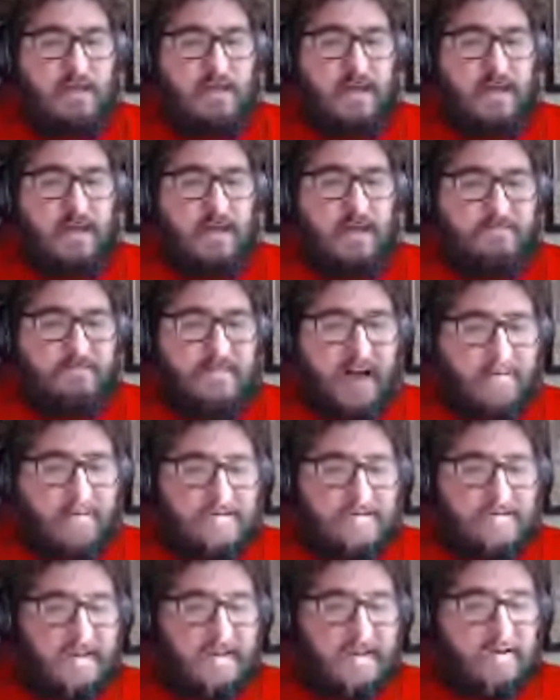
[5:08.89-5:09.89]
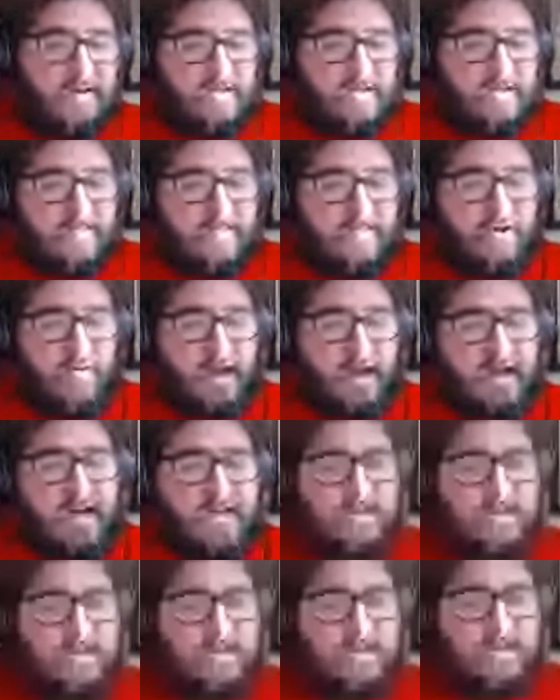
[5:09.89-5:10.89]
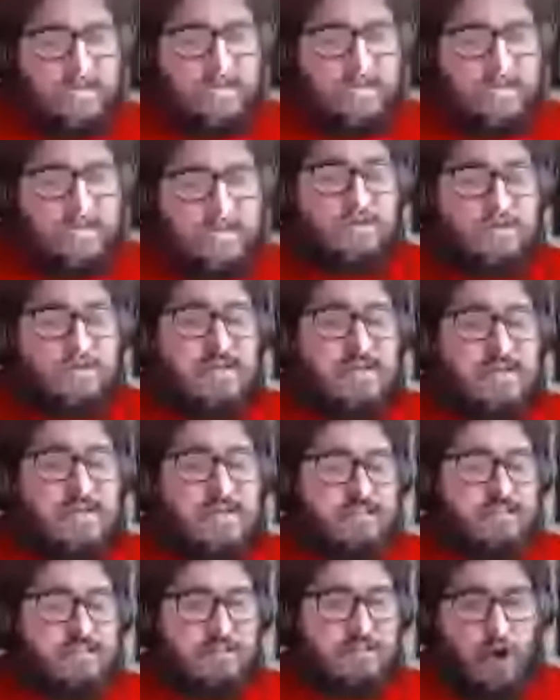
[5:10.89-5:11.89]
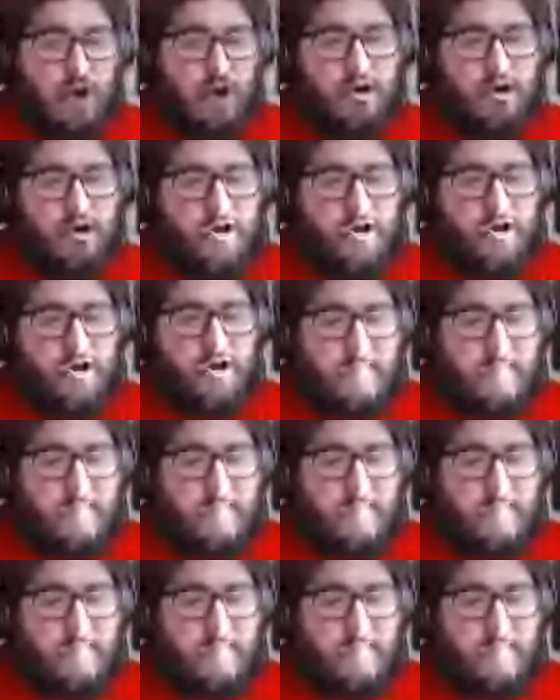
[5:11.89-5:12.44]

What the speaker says: He had a 5% interception rate in his 2 full seasons as a starter,